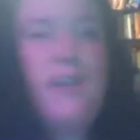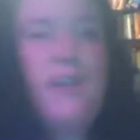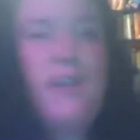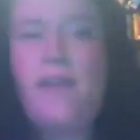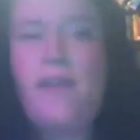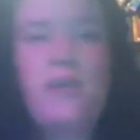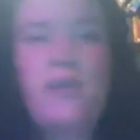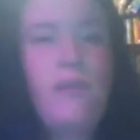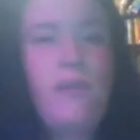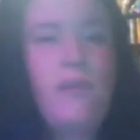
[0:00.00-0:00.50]

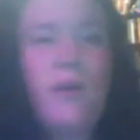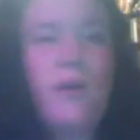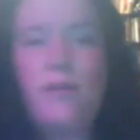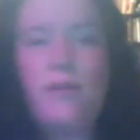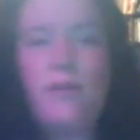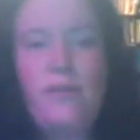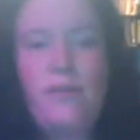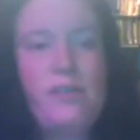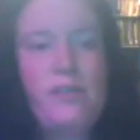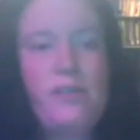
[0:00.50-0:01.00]
every
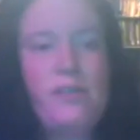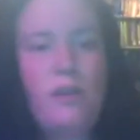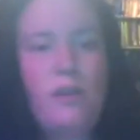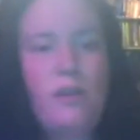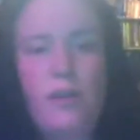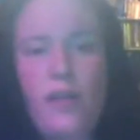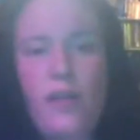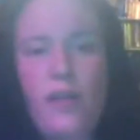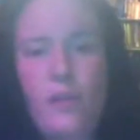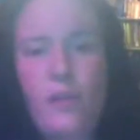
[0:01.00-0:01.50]
rule,
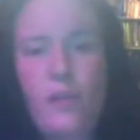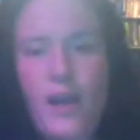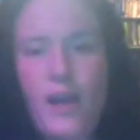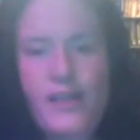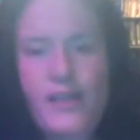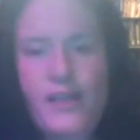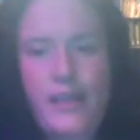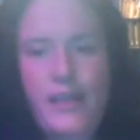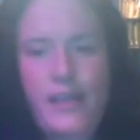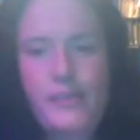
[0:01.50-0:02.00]
physical or
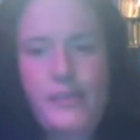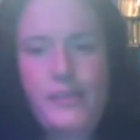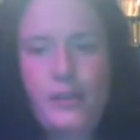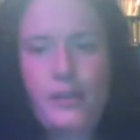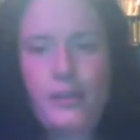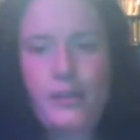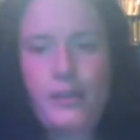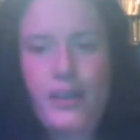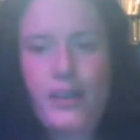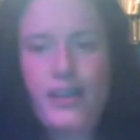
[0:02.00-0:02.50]
otherwise,
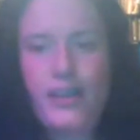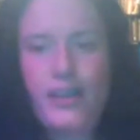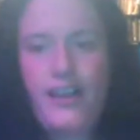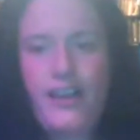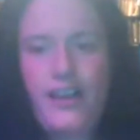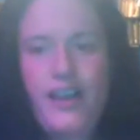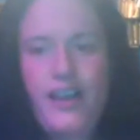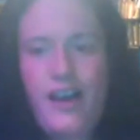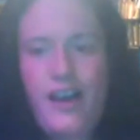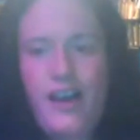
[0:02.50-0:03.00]
absolutely.
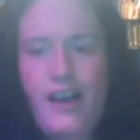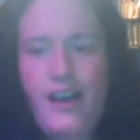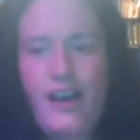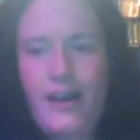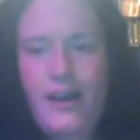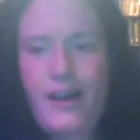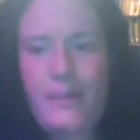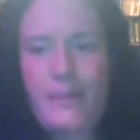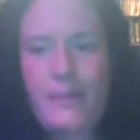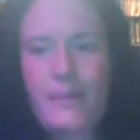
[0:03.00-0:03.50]

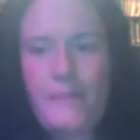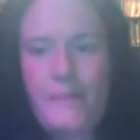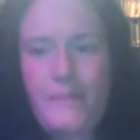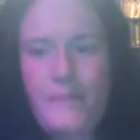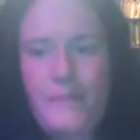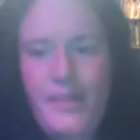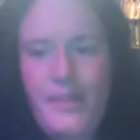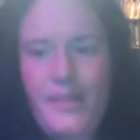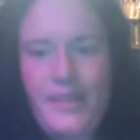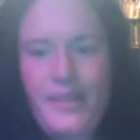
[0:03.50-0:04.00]
um,
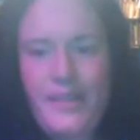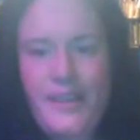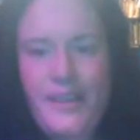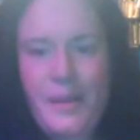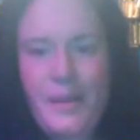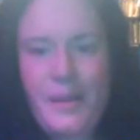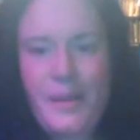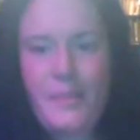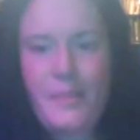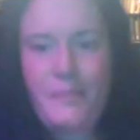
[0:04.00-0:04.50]

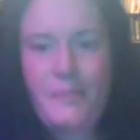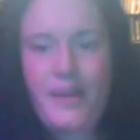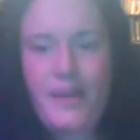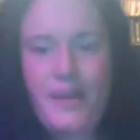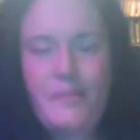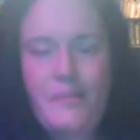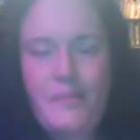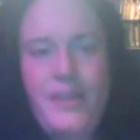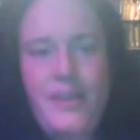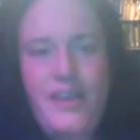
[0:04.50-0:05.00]

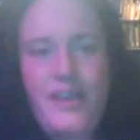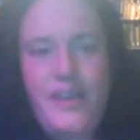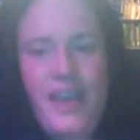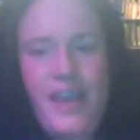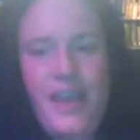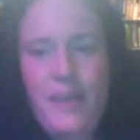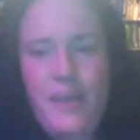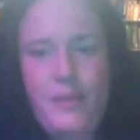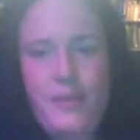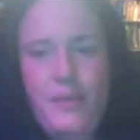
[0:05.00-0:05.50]
but being
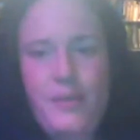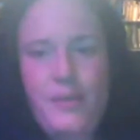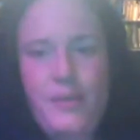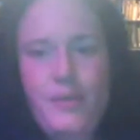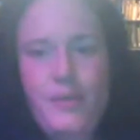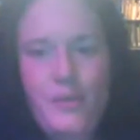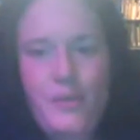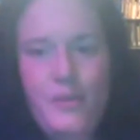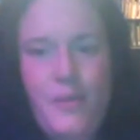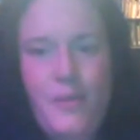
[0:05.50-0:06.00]
able
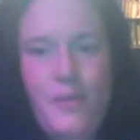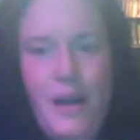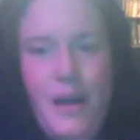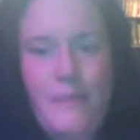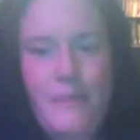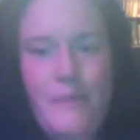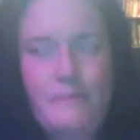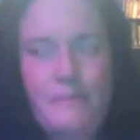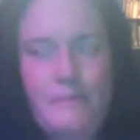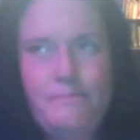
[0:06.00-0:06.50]

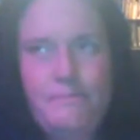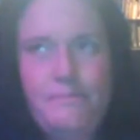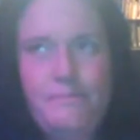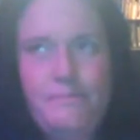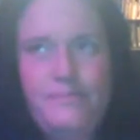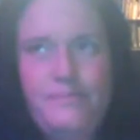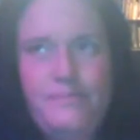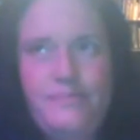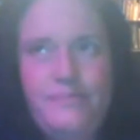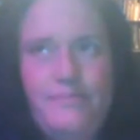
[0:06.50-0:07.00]
to,
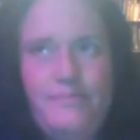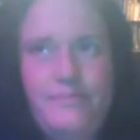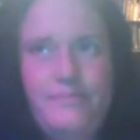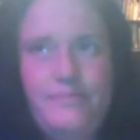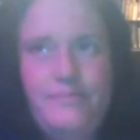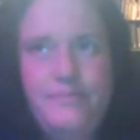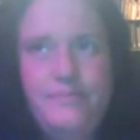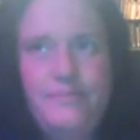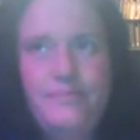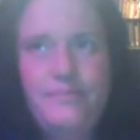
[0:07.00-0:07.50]

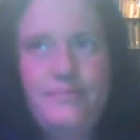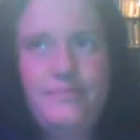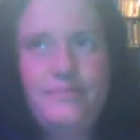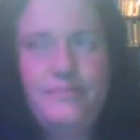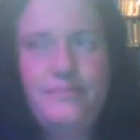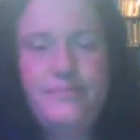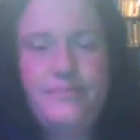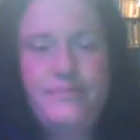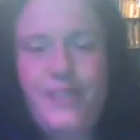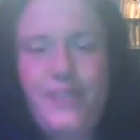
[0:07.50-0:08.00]

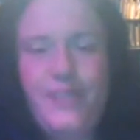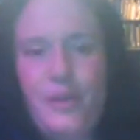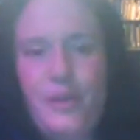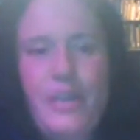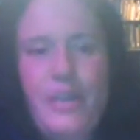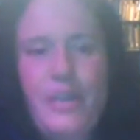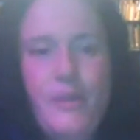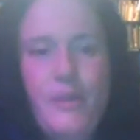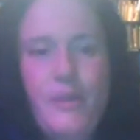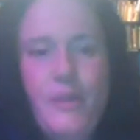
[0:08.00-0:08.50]
you know,
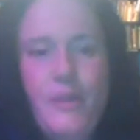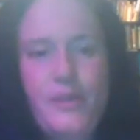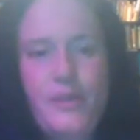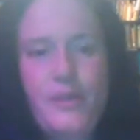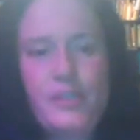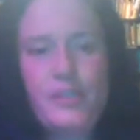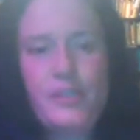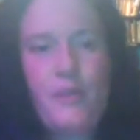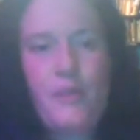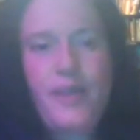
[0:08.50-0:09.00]
keep it in
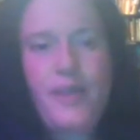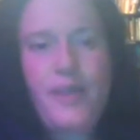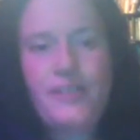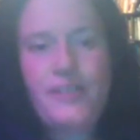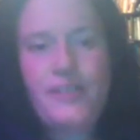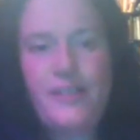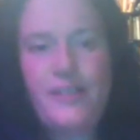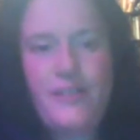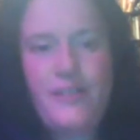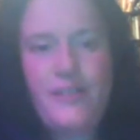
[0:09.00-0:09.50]

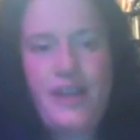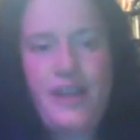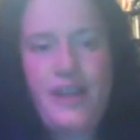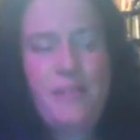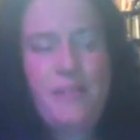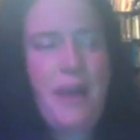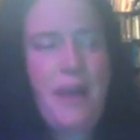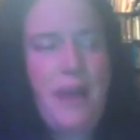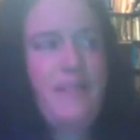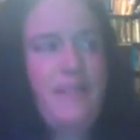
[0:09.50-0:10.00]
perspective
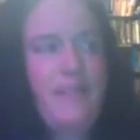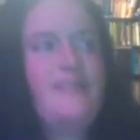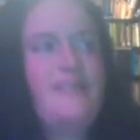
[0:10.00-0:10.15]
and balance